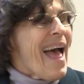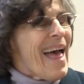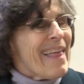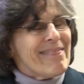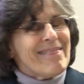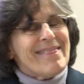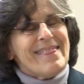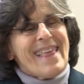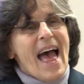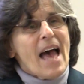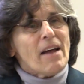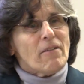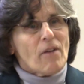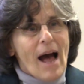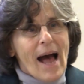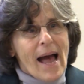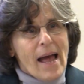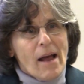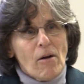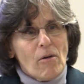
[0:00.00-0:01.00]
And that
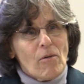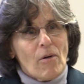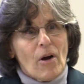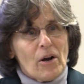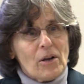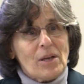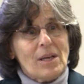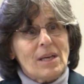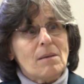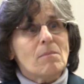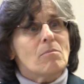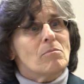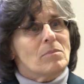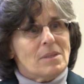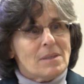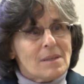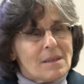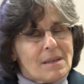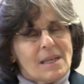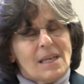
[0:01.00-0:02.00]
hierarchy
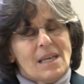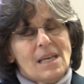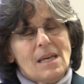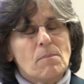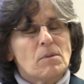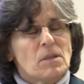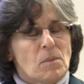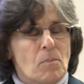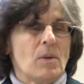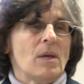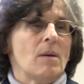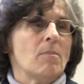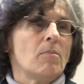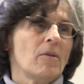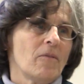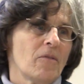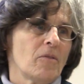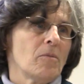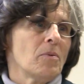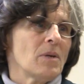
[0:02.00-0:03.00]
keeps
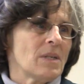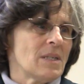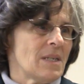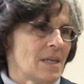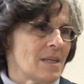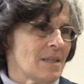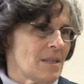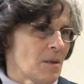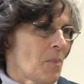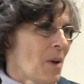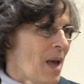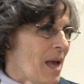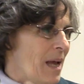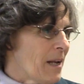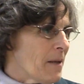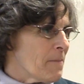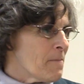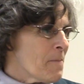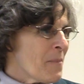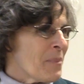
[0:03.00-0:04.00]
people from
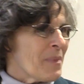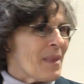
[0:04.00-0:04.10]
participating.